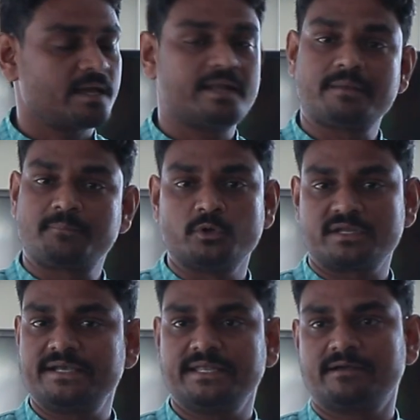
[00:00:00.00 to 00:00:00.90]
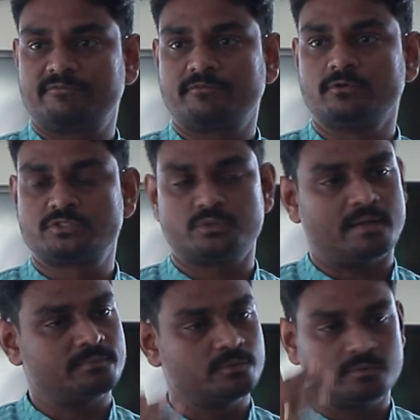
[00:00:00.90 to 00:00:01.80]
And report writing, of course, you
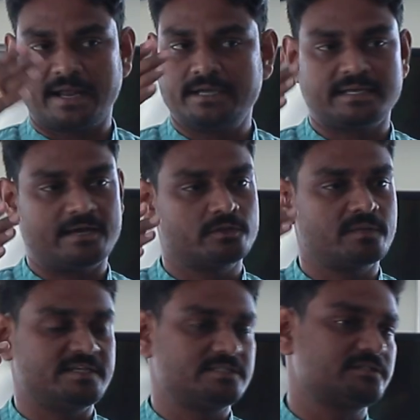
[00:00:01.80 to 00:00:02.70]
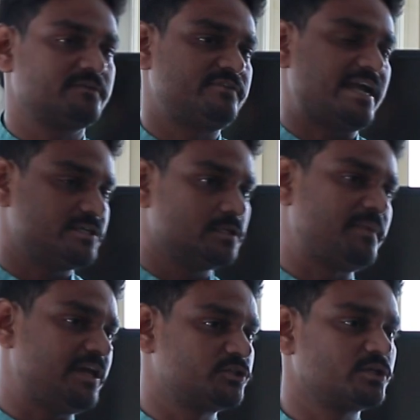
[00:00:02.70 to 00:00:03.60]
have to write on the basis of title
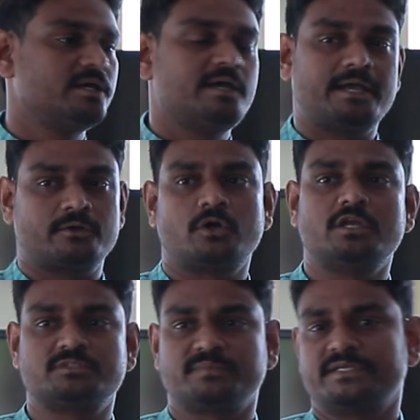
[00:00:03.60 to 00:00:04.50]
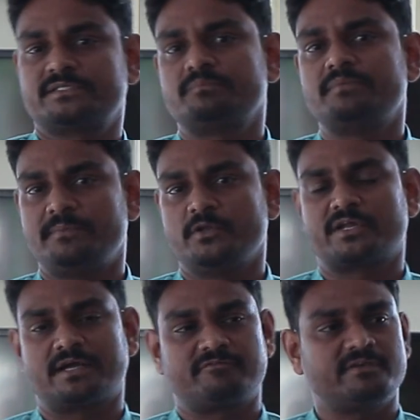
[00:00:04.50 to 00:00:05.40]
page, acknowledgement,
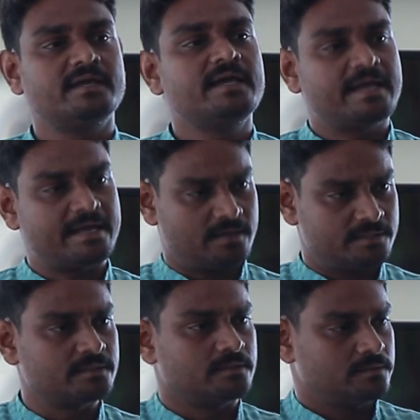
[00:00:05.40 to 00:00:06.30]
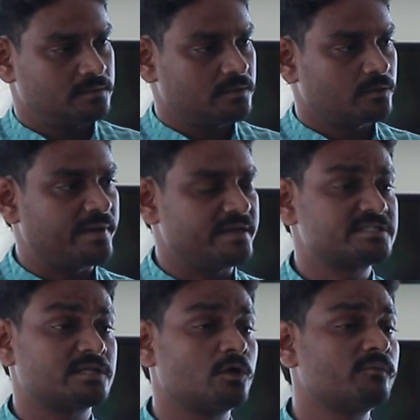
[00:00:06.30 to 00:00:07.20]
bibliography, and other
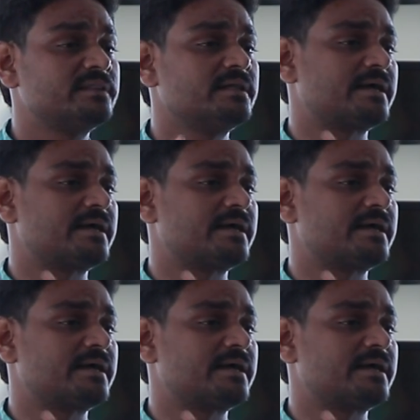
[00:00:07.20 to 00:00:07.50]
queries along with the